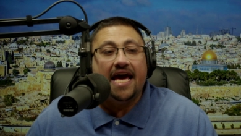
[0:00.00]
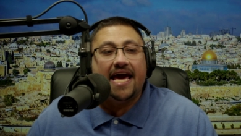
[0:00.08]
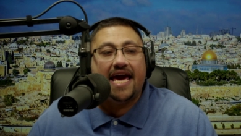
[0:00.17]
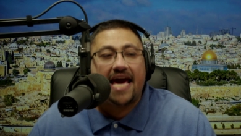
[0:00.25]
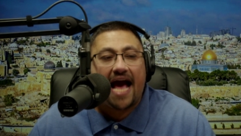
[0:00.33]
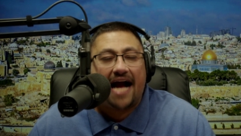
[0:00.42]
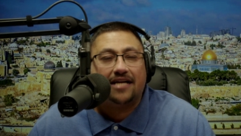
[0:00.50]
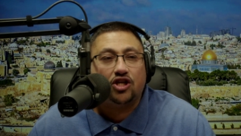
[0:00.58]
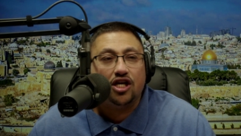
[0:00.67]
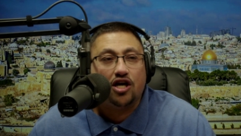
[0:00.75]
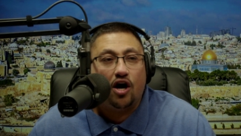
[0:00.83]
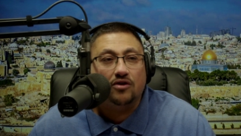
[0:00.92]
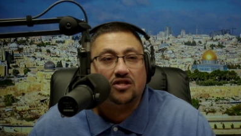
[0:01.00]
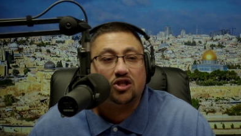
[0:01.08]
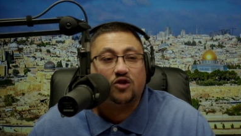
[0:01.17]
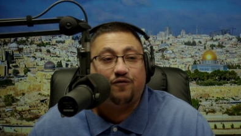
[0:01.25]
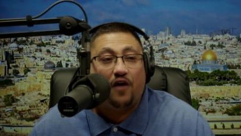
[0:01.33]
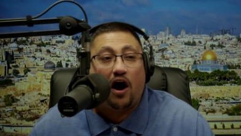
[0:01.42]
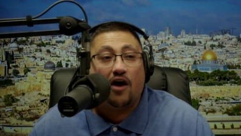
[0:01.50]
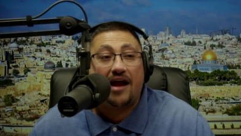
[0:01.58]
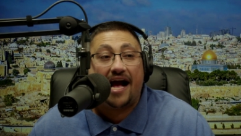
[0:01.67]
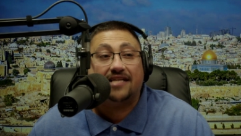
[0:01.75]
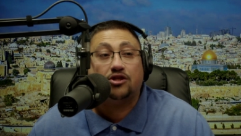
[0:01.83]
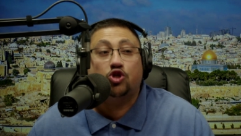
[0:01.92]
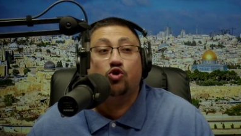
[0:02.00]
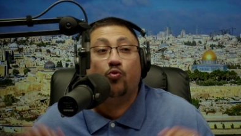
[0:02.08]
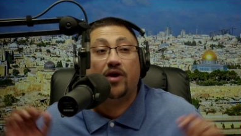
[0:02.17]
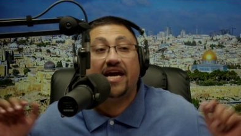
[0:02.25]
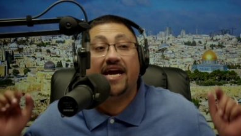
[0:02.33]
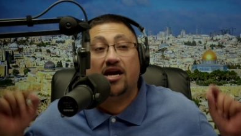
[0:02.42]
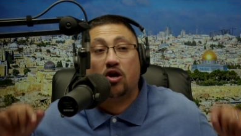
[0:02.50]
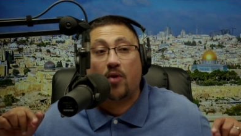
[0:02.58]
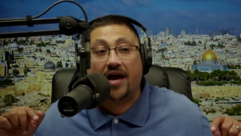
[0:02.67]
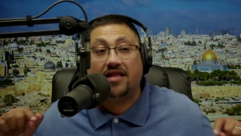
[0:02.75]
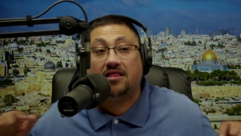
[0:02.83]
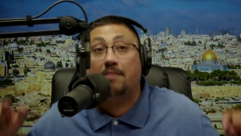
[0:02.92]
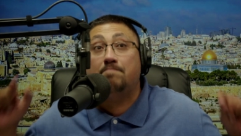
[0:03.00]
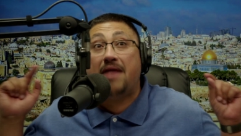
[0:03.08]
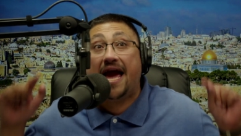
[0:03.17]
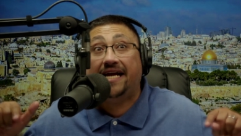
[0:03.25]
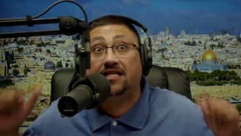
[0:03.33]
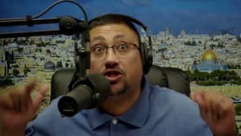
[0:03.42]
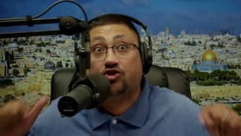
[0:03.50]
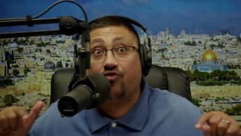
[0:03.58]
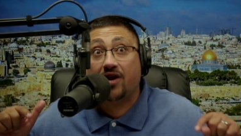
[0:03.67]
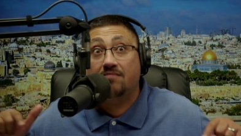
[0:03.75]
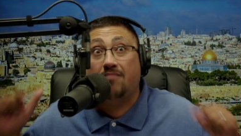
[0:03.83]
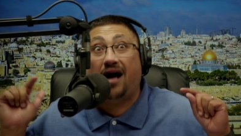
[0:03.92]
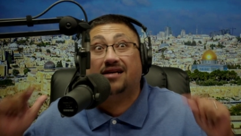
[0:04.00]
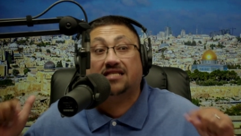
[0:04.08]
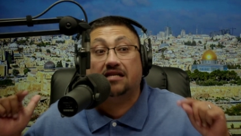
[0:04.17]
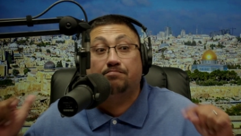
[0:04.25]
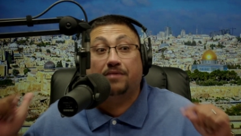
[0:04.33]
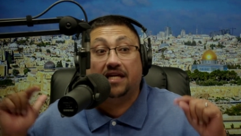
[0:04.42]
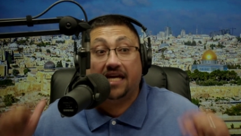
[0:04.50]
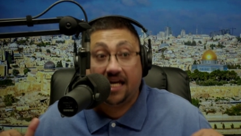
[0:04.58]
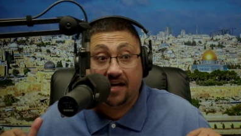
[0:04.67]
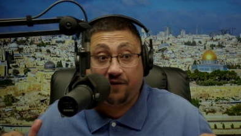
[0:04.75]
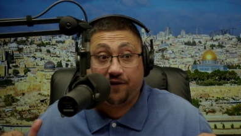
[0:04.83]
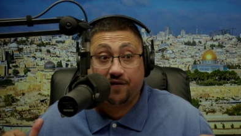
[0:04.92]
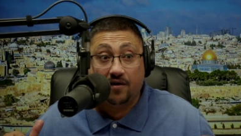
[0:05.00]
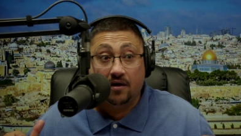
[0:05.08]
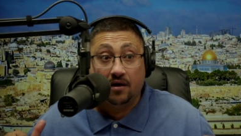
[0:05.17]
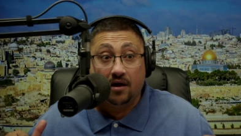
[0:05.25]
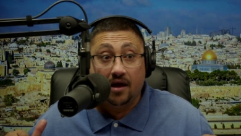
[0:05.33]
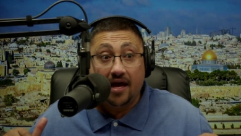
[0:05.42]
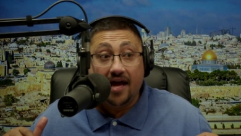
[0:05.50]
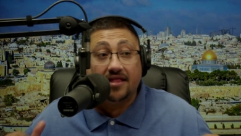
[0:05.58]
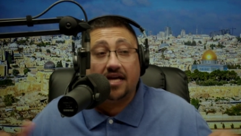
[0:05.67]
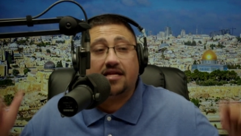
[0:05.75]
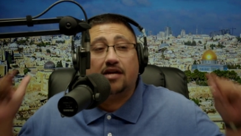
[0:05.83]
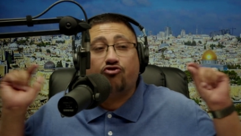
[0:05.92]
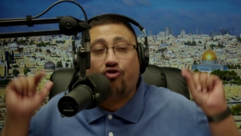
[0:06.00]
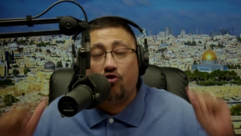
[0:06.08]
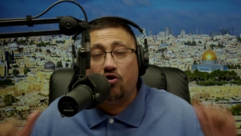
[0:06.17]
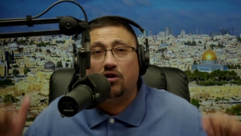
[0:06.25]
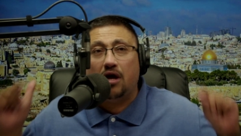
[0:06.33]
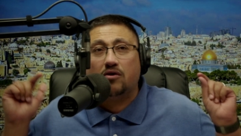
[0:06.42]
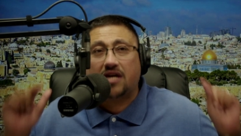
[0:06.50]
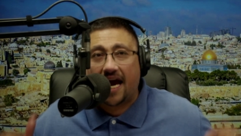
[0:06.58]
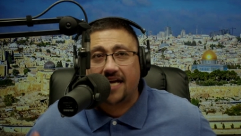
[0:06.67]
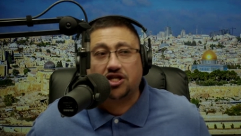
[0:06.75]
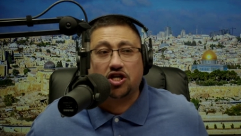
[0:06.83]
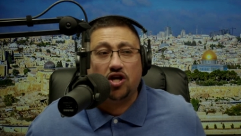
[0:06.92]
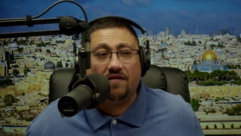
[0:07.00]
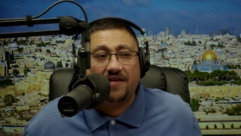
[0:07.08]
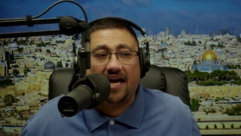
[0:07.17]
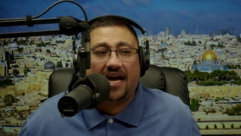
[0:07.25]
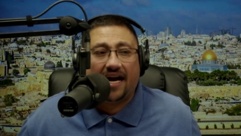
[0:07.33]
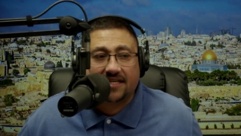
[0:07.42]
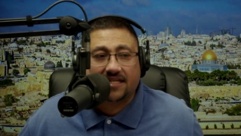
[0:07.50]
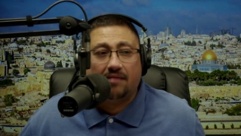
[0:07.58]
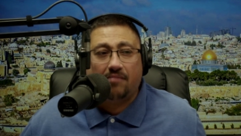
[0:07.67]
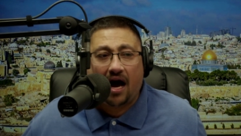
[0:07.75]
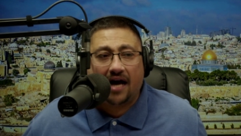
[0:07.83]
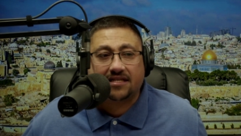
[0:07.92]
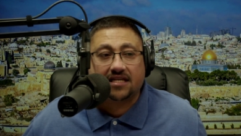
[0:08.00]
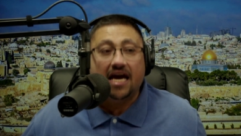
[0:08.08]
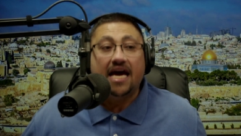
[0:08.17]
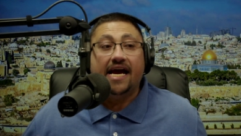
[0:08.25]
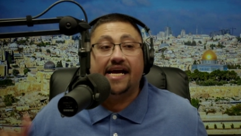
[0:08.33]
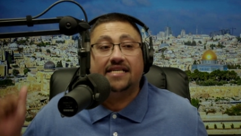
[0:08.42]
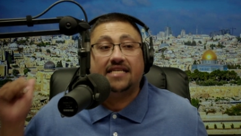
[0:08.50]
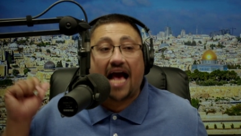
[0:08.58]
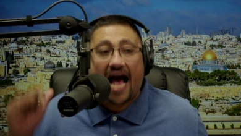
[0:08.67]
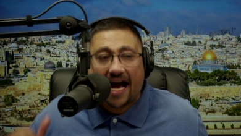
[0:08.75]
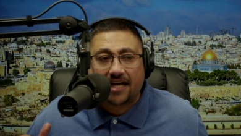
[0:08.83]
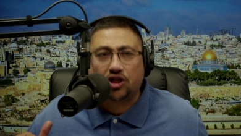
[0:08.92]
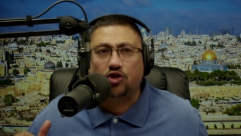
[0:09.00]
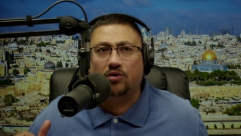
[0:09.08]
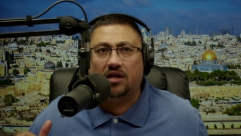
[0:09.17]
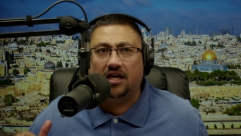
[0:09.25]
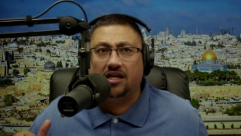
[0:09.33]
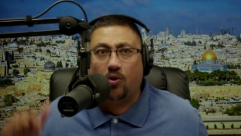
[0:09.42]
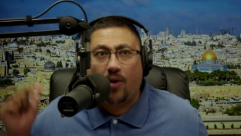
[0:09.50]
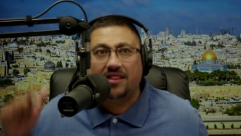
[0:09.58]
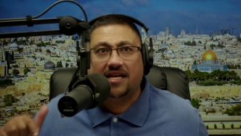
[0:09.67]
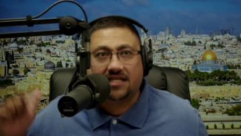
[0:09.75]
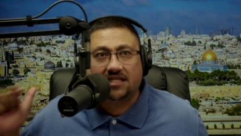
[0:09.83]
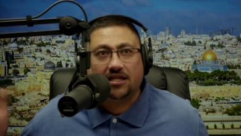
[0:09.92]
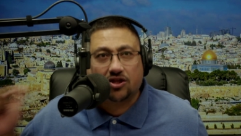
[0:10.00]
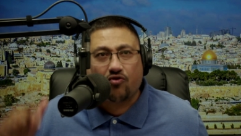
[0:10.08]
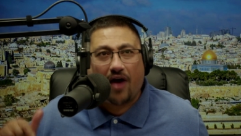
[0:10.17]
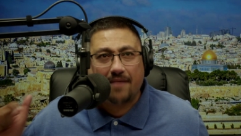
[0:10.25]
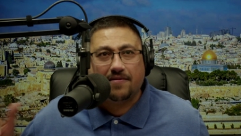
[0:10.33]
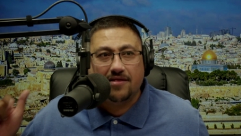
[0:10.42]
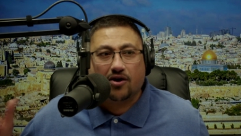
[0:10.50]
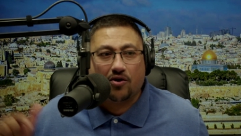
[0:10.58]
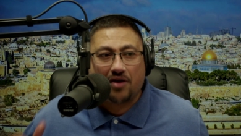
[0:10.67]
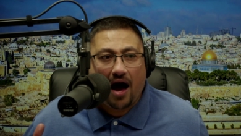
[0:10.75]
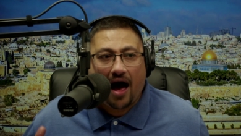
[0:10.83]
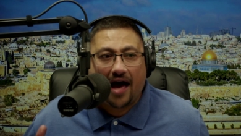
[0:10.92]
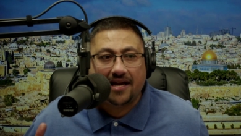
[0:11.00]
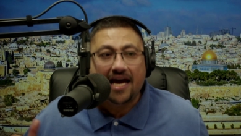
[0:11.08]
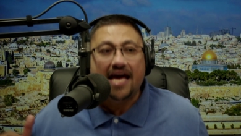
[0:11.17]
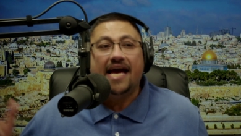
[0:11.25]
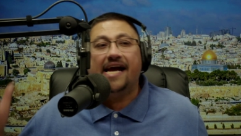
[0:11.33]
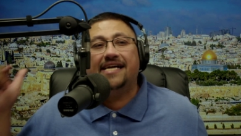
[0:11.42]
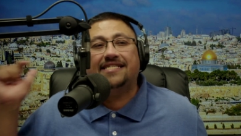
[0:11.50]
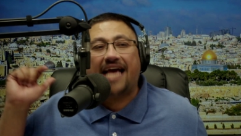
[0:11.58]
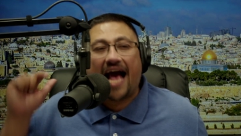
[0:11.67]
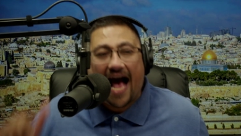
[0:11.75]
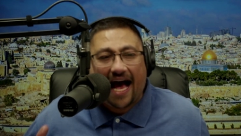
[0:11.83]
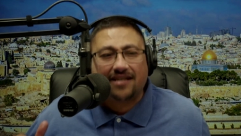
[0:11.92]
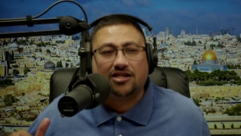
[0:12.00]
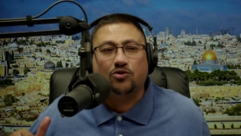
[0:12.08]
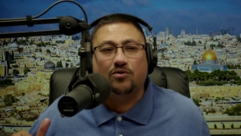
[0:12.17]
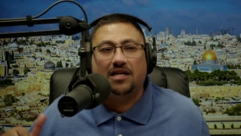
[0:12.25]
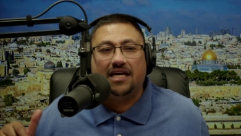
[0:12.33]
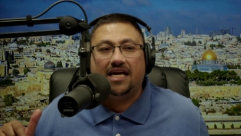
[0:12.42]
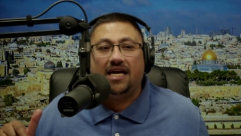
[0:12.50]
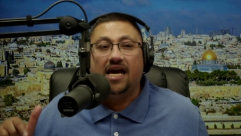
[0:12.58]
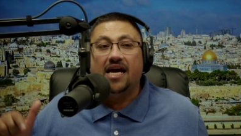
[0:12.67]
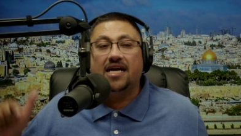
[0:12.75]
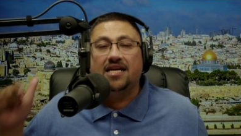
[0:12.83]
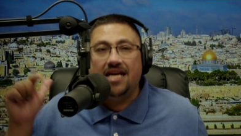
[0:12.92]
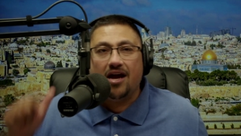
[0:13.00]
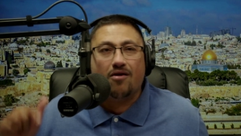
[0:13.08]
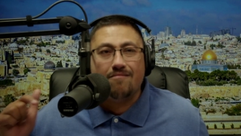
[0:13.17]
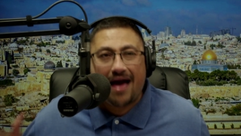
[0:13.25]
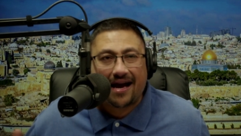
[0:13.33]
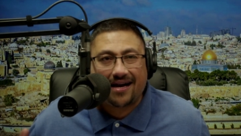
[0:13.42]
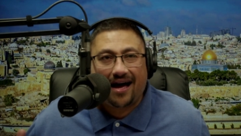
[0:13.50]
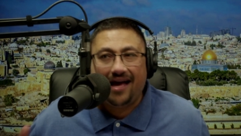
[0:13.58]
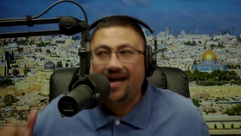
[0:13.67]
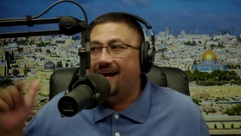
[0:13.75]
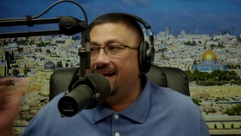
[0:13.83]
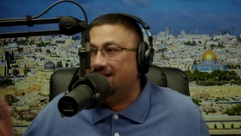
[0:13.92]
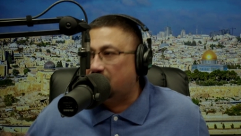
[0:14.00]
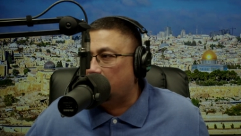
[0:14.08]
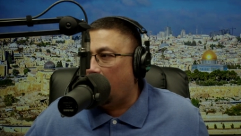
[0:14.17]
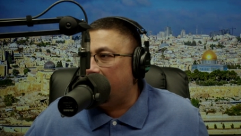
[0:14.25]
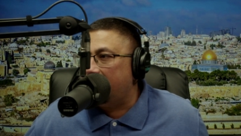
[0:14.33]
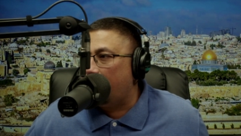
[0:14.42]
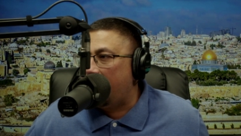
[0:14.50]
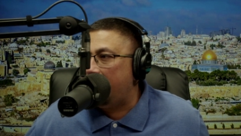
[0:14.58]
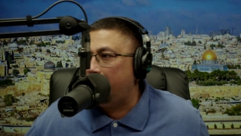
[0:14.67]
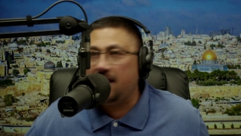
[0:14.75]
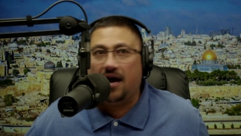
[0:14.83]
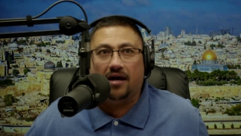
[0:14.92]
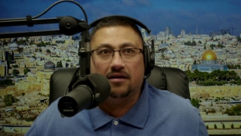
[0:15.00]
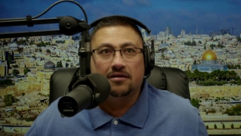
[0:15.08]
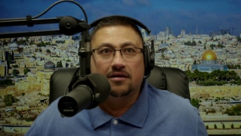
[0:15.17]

He actually goes as far as to reiterate the mainstream Muslim belief that the true location of the Al-Aqsa Mosque is actually, the one that's described in the Quran, is actually near Mecca in Saudi Arabia.